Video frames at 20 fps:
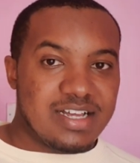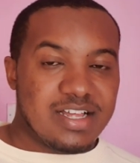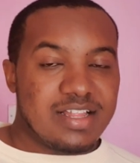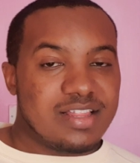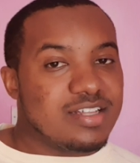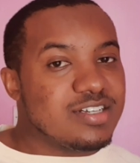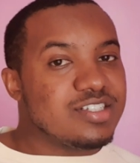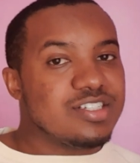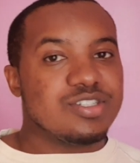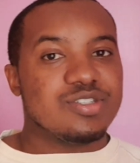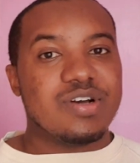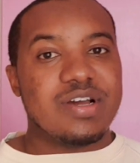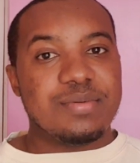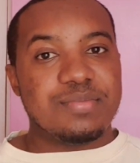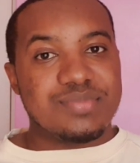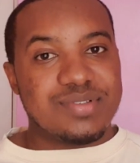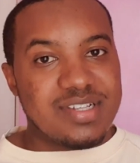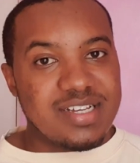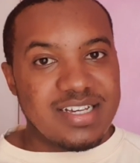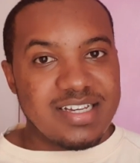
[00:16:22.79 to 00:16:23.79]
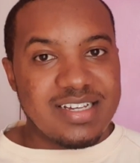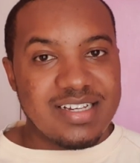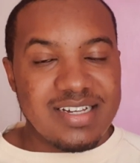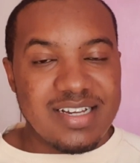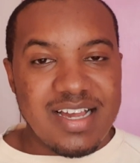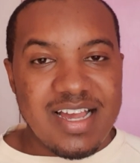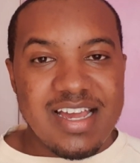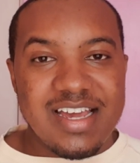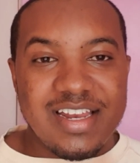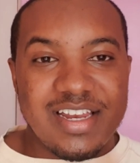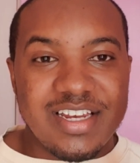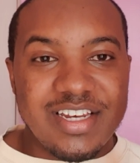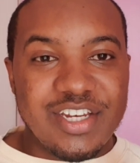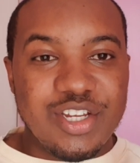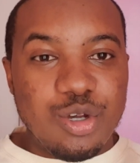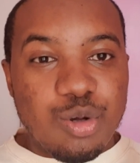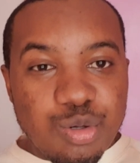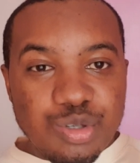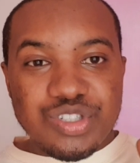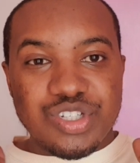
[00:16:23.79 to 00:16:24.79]
This is why I'm saying
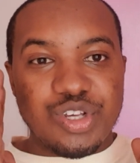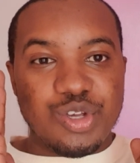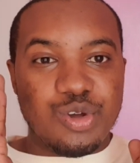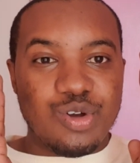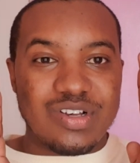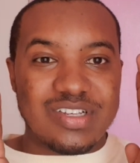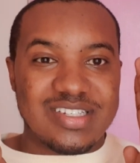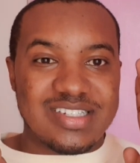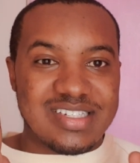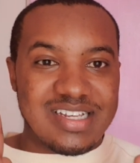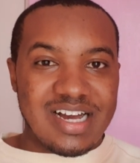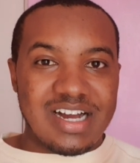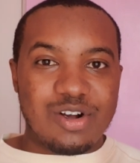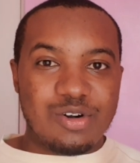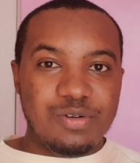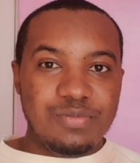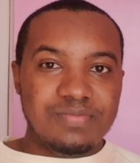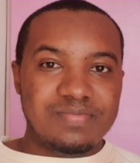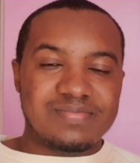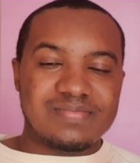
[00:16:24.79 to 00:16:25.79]
reduce your circle